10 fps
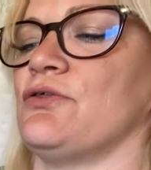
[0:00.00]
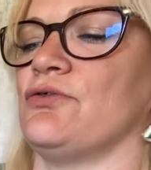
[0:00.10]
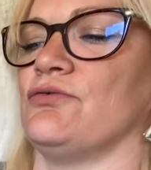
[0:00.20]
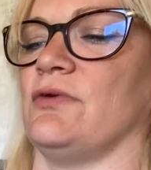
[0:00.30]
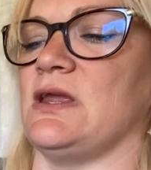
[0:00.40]

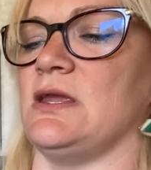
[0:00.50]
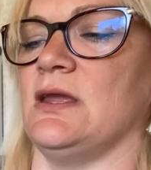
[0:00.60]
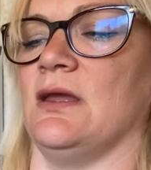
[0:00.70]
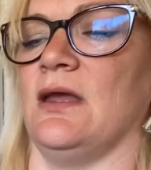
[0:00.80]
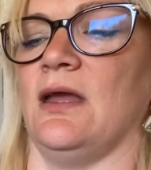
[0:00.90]
3
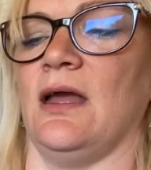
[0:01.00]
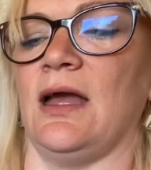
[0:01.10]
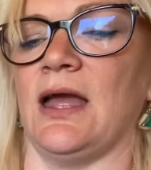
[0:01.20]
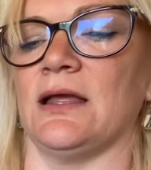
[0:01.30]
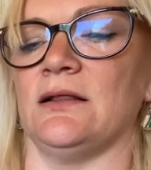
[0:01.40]

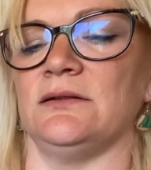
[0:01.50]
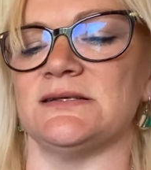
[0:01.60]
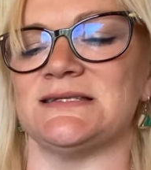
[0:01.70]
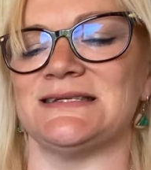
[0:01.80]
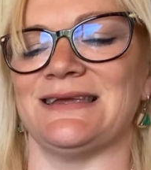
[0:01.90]

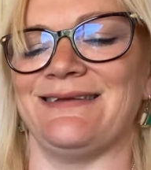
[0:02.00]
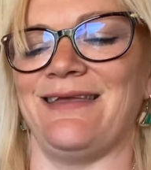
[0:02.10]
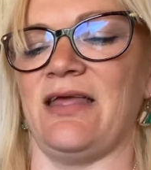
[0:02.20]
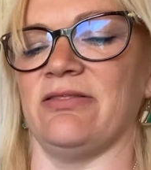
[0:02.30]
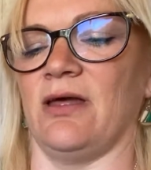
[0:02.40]
angles
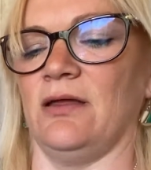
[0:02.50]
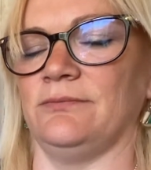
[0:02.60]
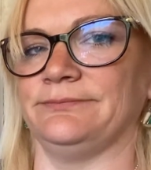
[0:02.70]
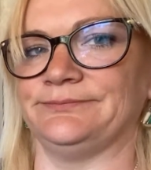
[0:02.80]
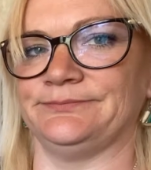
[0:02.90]
together,
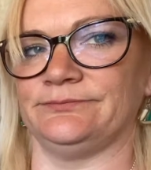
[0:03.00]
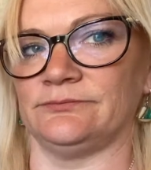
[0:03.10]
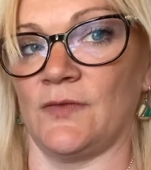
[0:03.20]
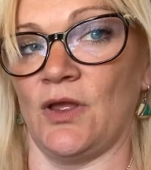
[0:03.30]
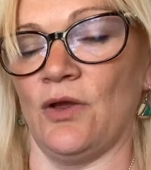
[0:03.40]

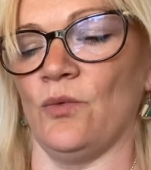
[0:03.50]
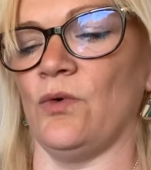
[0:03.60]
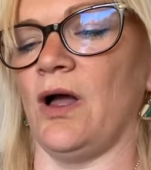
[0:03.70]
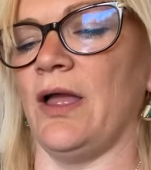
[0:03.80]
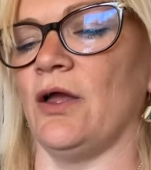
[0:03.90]

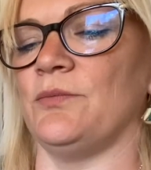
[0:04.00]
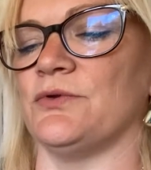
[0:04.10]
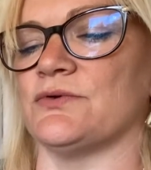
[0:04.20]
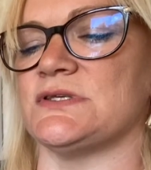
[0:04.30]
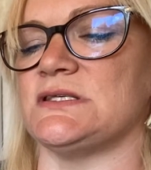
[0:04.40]
what I hope
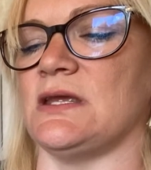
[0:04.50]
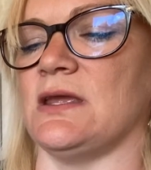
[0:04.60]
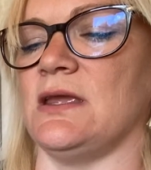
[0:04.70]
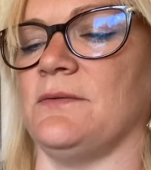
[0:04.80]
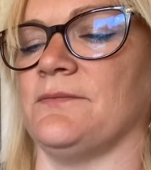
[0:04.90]
you'll
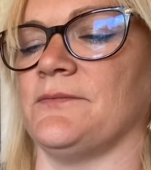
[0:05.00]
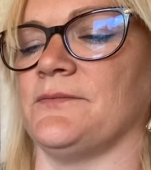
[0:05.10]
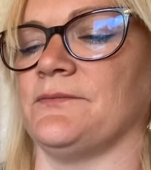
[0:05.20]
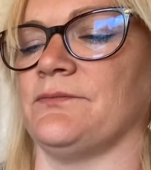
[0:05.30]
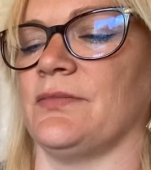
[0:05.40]
see
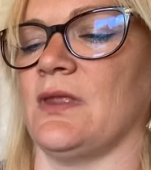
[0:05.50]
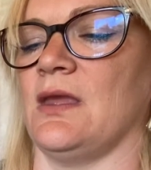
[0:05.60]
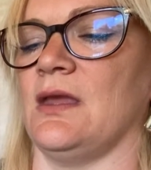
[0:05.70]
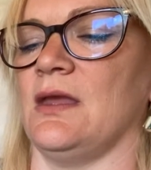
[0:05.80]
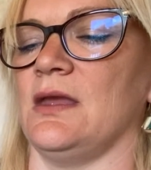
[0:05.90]

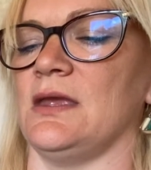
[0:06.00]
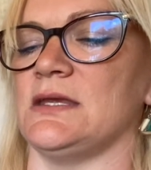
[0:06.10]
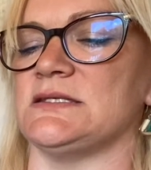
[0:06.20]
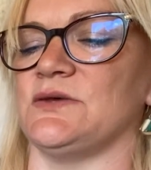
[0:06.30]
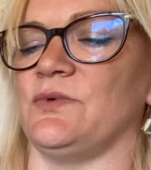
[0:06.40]

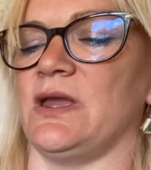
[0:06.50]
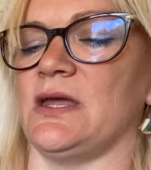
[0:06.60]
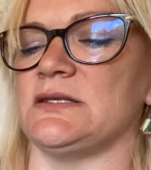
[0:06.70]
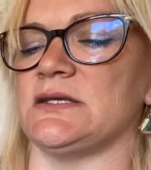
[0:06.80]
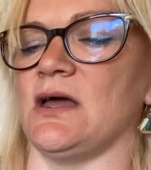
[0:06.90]
is that we
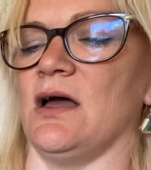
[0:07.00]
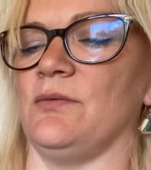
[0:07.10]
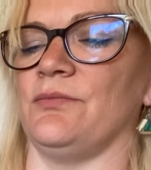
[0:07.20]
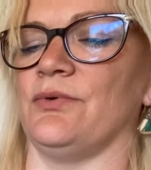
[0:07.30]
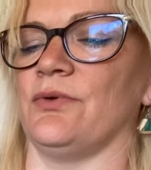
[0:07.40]
end up